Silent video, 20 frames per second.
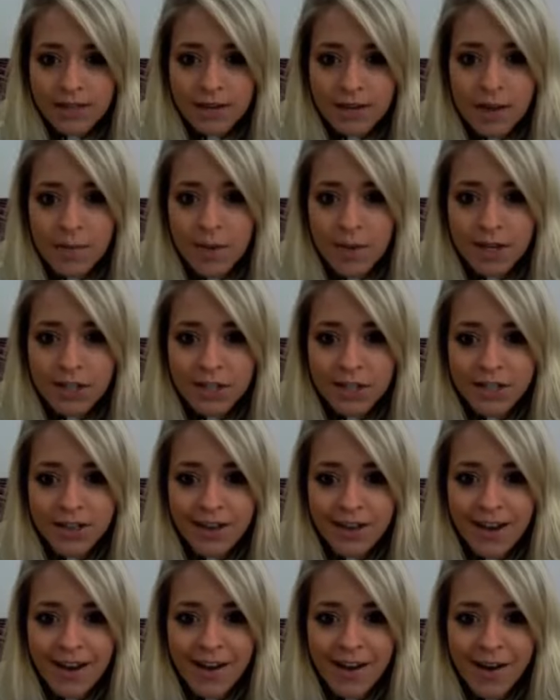I mentioned
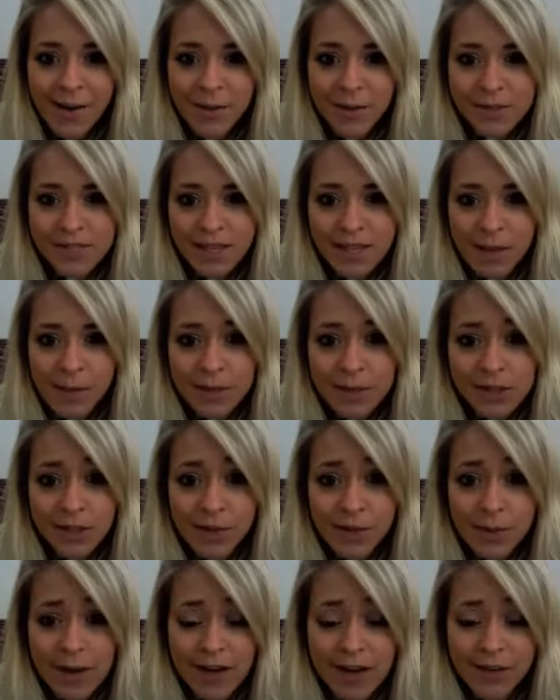that I was thinking about
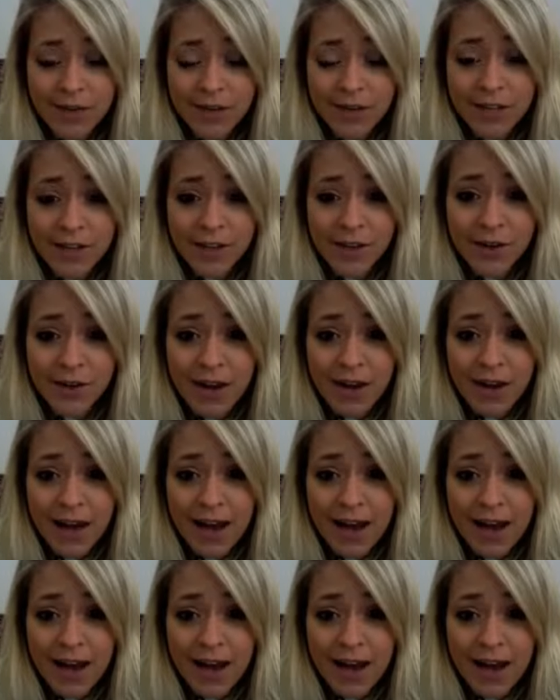doing a bag video,